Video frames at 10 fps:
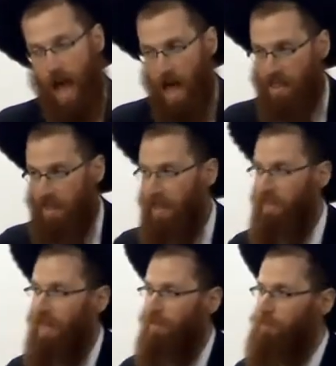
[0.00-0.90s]
And
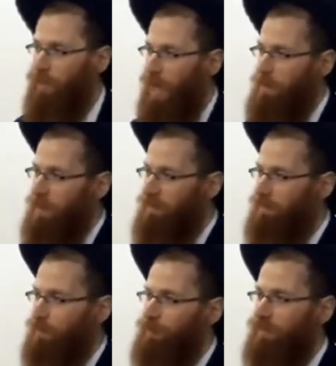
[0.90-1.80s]
then they became
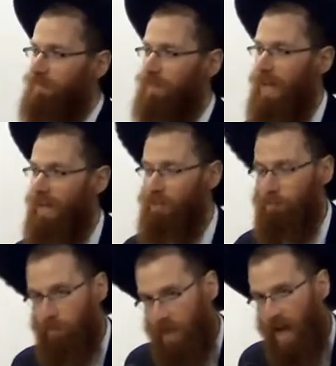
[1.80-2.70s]
a
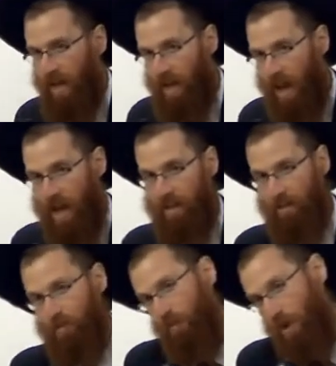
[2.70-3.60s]
full-fledged,
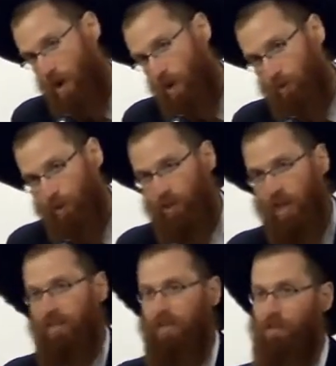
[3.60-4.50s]
black-hatted, or
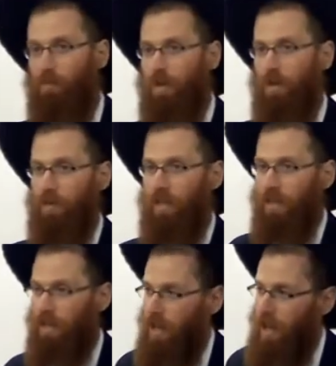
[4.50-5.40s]

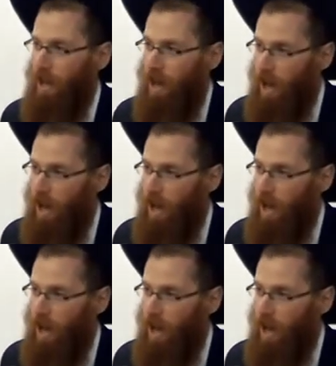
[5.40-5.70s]
sheitel-wearing